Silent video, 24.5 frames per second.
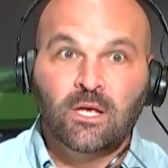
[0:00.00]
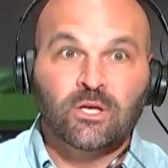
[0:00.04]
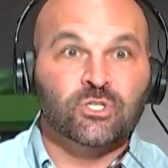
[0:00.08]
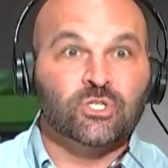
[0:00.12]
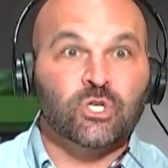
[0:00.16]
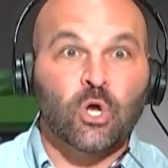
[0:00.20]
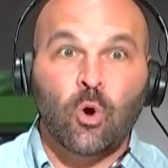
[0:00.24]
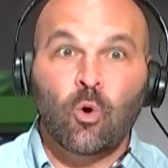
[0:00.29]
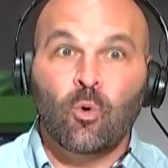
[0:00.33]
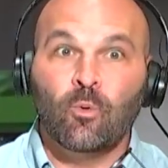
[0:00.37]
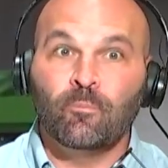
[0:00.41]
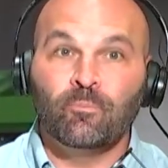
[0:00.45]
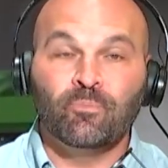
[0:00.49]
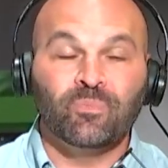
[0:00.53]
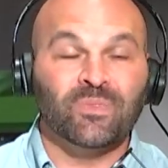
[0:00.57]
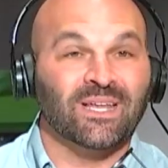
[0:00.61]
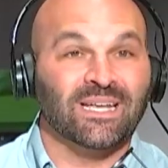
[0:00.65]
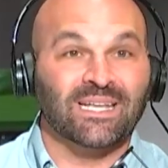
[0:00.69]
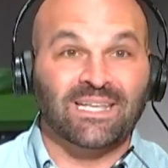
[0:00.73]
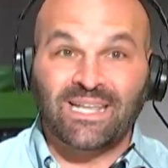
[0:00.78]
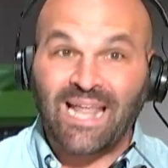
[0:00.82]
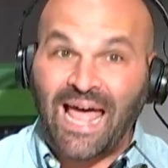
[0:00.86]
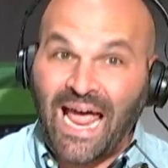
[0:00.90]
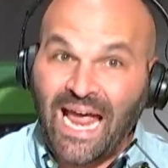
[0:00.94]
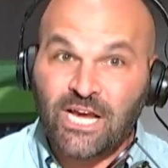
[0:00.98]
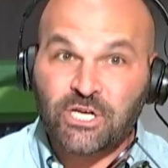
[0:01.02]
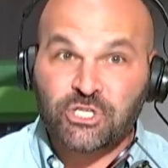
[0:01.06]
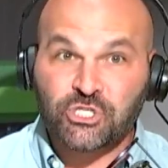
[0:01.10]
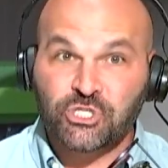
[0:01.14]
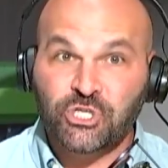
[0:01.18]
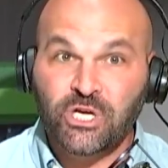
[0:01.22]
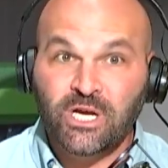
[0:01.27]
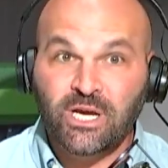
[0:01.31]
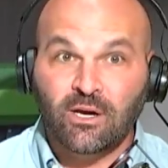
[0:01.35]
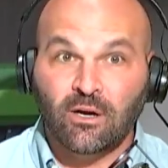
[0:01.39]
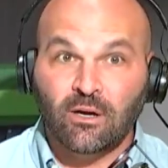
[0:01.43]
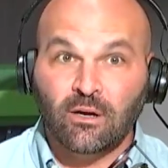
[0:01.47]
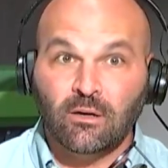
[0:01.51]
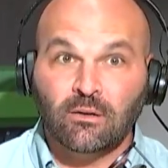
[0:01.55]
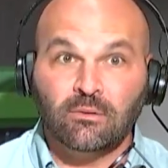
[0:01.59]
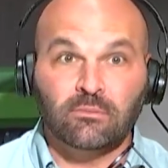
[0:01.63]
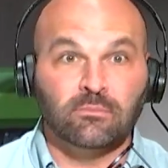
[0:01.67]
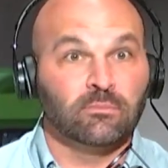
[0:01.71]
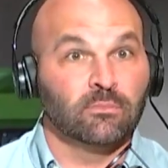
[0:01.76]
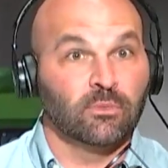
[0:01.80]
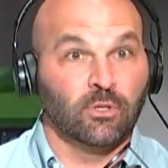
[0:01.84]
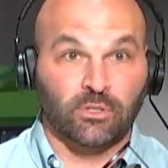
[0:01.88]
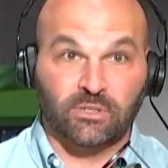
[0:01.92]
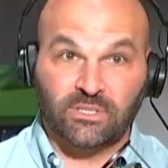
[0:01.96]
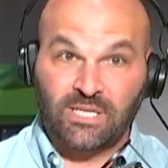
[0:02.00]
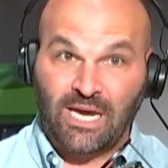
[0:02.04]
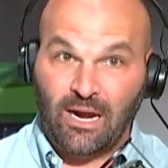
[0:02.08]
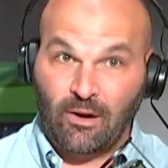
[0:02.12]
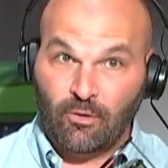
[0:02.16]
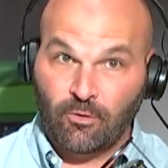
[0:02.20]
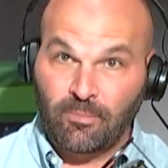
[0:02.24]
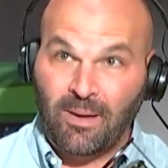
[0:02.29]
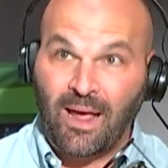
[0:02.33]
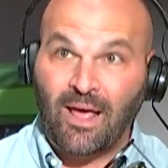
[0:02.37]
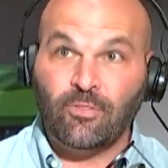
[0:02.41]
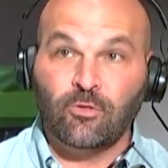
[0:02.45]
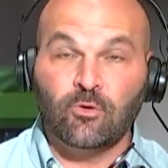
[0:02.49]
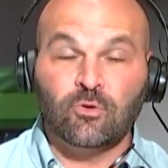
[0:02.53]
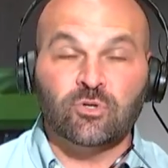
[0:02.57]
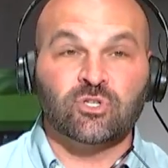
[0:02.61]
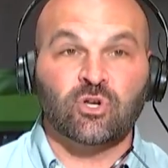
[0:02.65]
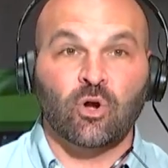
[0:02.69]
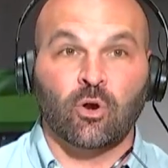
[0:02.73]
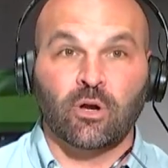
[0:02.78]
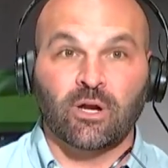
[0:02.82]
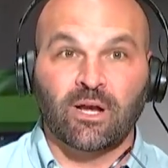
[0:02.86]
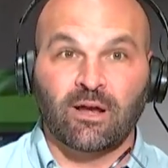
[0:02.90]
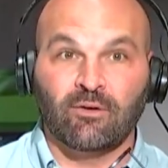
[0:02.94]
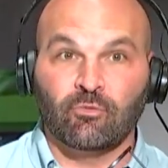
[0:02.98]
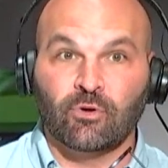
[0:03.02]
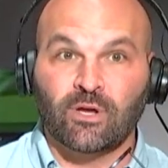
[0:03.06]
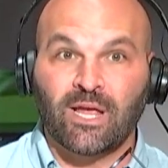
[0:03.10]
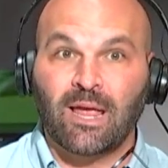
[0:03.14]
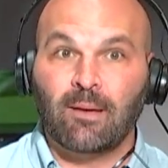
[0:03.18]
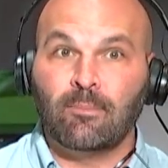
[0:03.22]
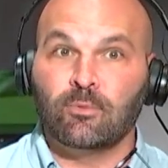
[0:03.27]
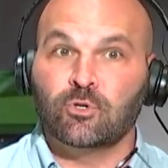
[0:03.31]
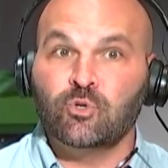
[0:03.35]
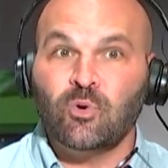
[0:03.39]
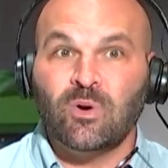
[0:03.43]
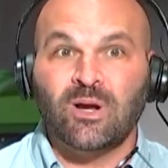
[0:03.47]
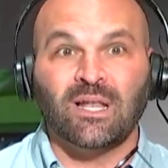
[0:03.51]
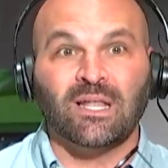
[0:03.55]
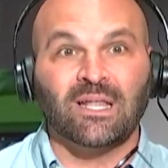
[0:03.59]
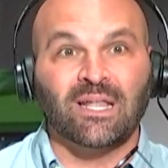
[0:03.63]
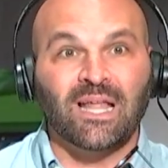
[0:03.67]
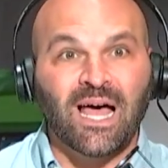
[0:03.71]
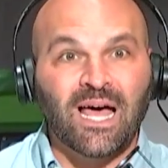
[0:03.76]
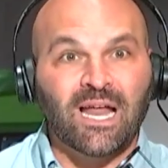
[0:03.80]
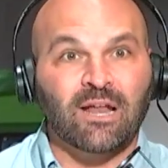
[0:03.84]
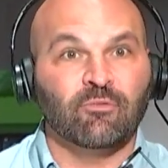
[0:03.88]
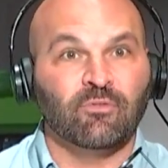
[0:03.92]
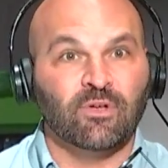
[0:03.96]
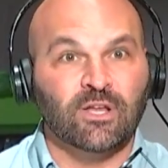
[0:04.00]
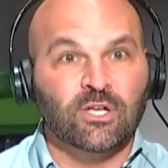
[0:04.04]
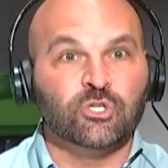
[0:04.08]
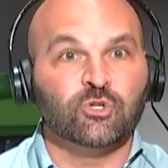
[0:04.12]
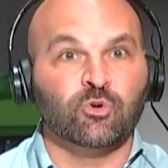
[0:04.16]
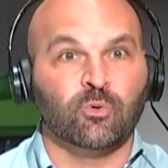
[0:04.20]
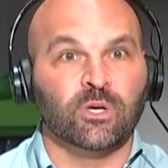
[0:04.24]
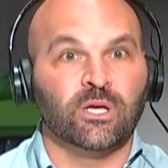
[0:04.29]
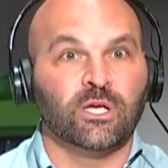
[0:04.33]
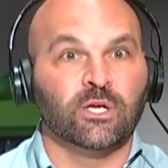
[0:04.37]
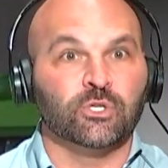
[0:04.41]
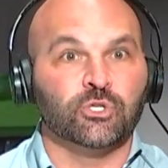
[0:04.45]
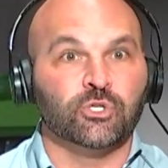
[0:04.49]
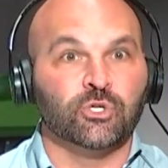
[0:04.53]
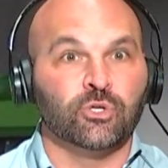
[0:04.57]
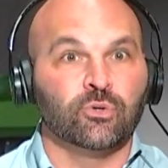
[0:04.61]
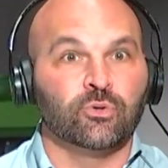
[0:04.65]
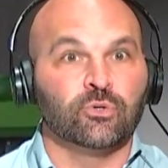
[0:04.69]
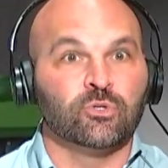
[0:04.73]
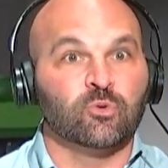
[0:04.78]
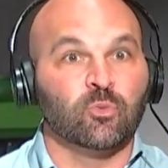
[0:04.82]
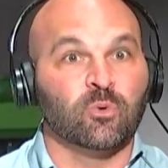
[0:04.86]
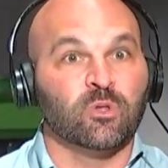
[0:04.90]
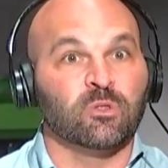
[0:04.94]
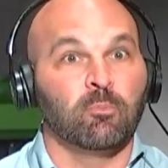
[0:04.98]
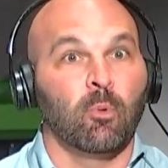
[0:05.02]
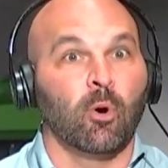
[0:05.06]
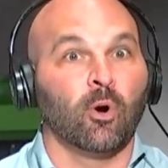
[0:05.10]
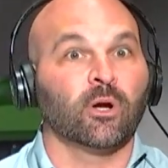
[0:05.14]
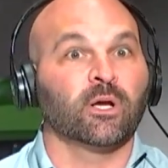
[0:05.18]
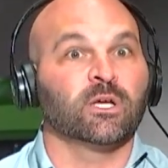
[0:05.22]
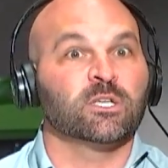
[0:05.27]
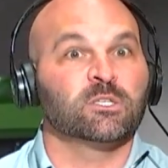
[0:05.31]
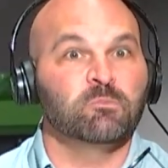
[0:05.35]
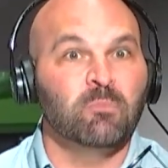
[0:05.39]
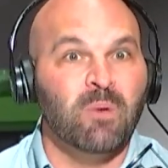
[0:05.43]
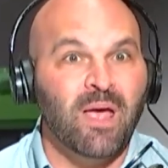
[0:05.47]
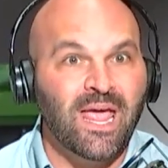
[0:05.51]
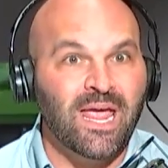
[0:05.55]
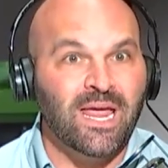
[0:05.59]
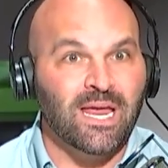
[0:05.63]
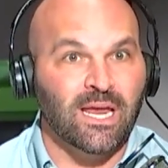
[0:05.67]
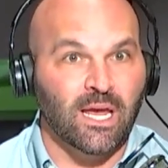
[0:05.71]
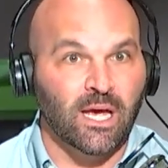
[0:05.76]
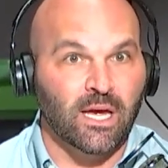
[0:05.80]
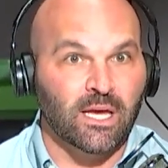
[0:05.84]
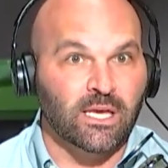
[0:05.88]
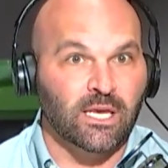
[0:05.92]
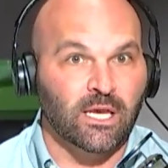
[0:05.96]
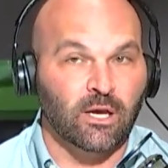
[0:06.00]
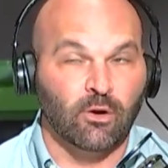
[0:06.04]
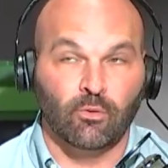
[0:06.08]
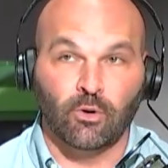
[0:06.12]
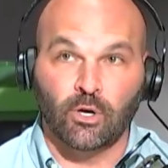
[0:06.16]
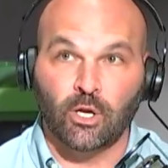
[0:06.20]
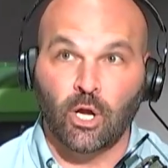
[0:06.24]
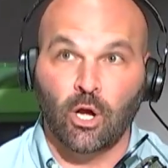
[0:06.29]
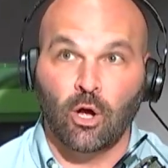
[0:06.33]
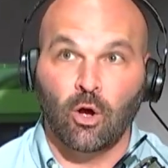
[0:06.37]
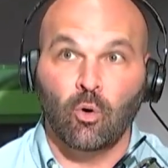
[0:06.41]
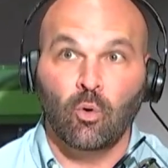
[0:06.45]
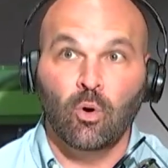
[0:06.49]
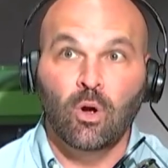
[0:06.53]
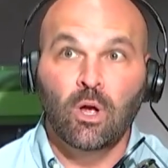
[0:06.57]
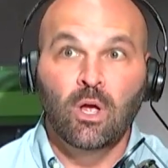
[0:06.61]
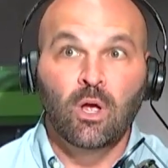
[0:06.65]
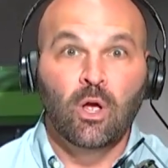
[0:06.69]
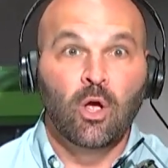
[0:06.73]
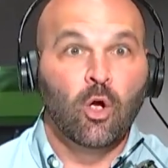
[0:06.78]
So last year, look, Tyrann Mathieu started every game, but you had a lot of injury issues with Marcus May a year ago.